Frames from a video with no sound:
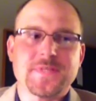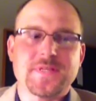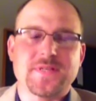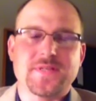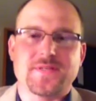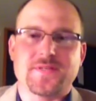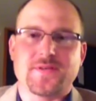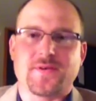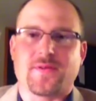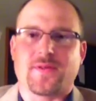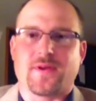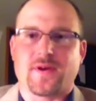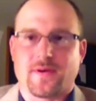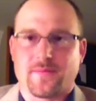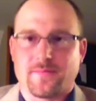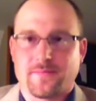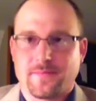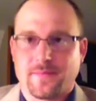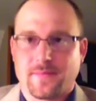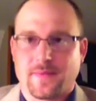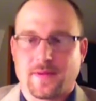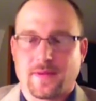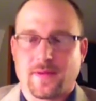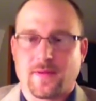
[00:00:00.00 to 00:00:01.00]
so they're
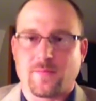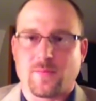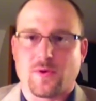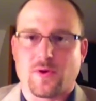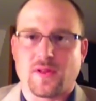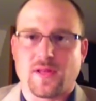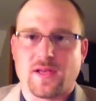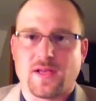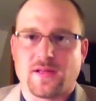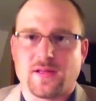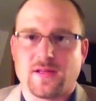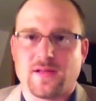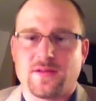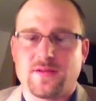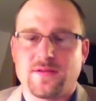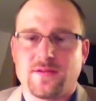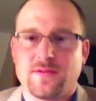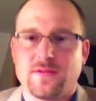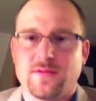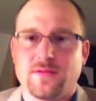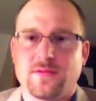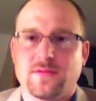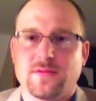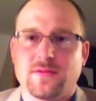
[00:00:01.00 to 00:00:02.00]
more likely
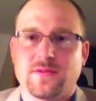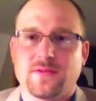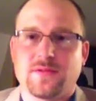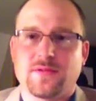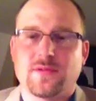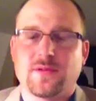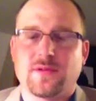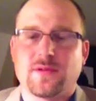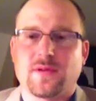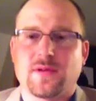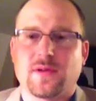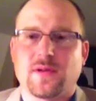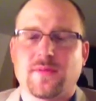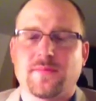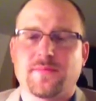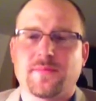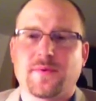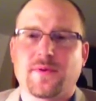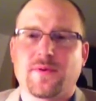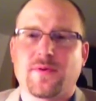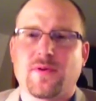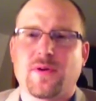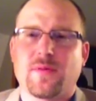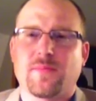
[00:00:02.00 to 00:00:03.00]
to
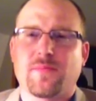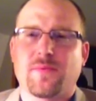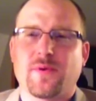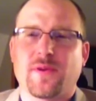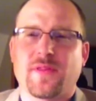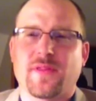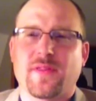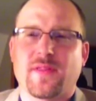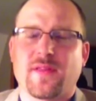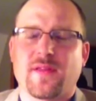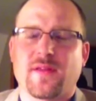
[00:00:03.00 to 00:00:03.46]
grow up with